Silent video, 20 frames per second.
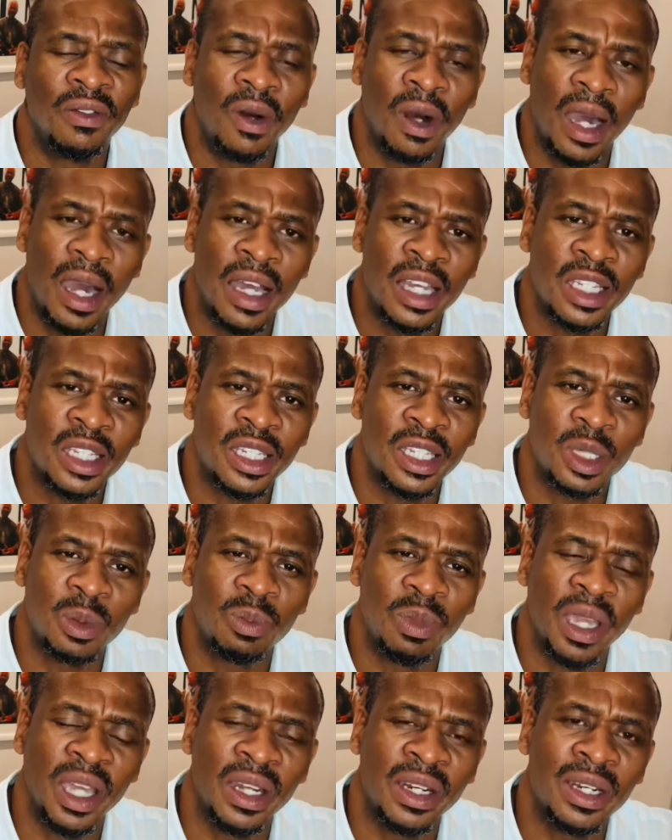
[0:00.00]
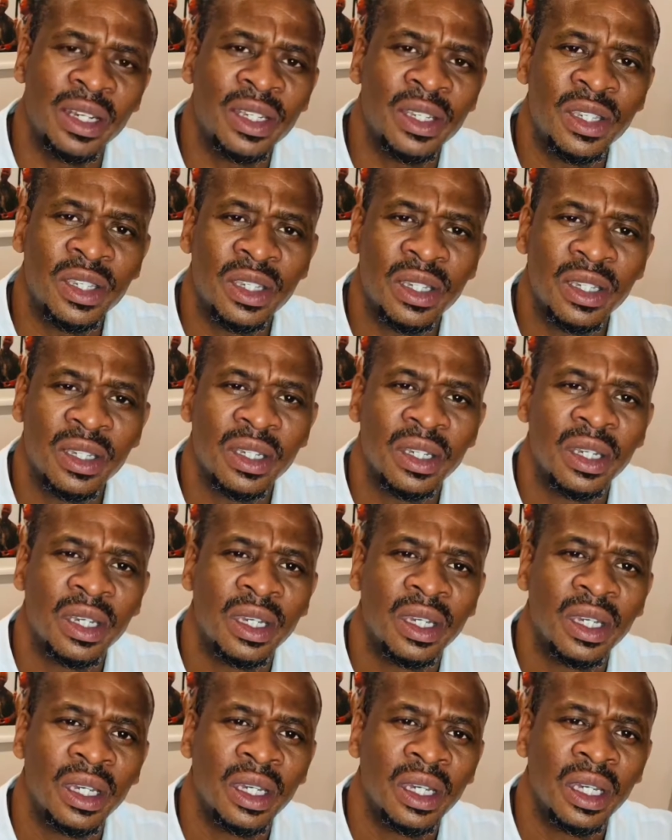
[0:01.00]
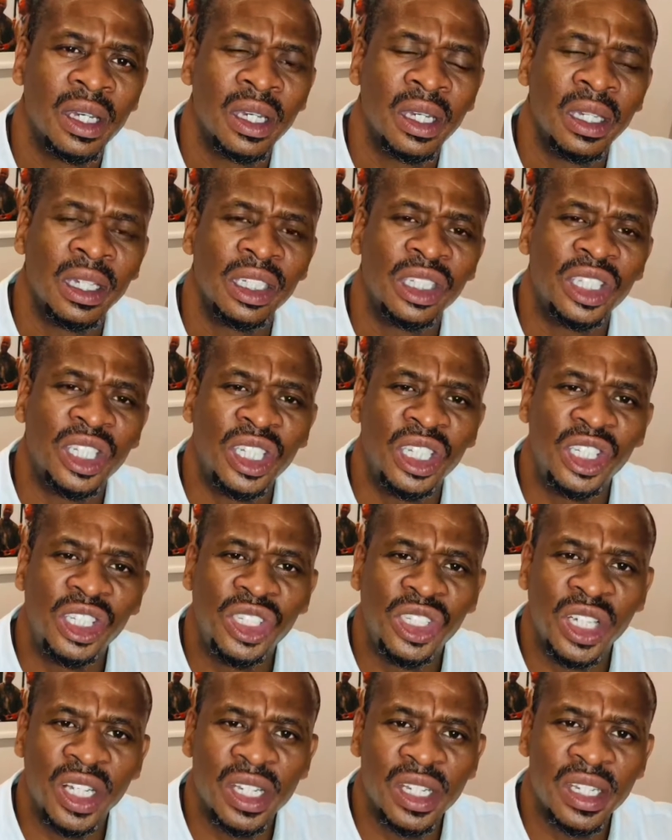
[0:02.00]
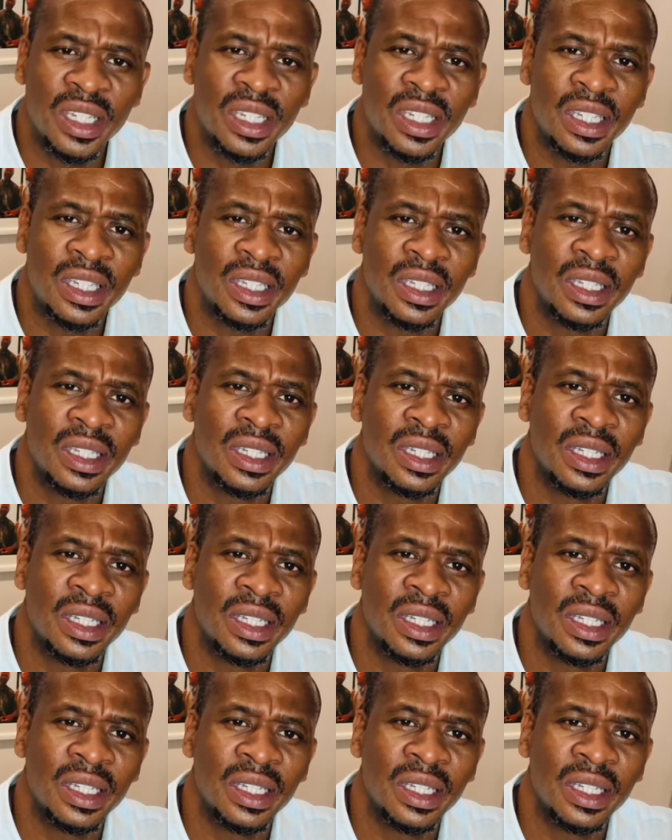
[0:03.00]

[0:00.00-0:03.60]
us as parents, teachers,